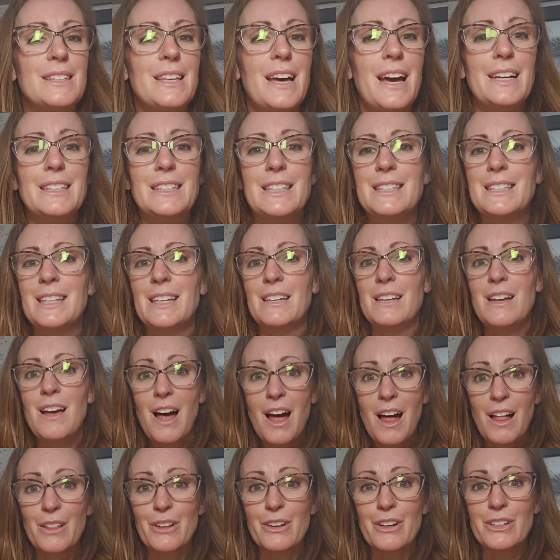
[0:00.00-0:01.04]
sizes, and
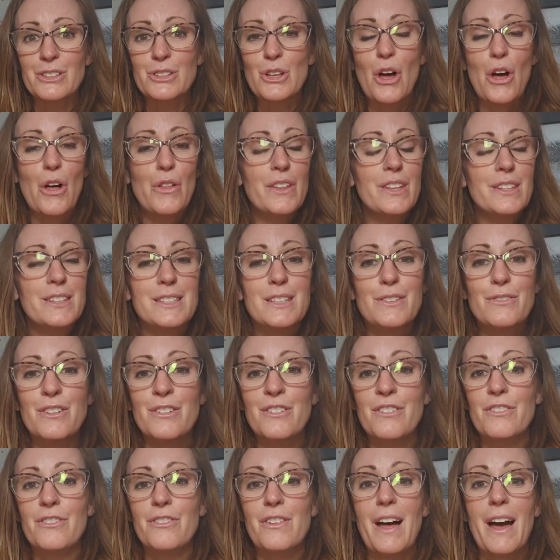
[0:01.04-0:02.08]
colors, all these
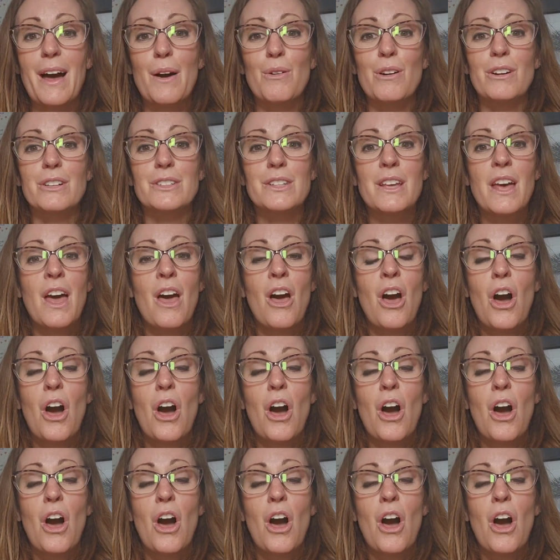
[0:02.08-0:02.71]
different flowers,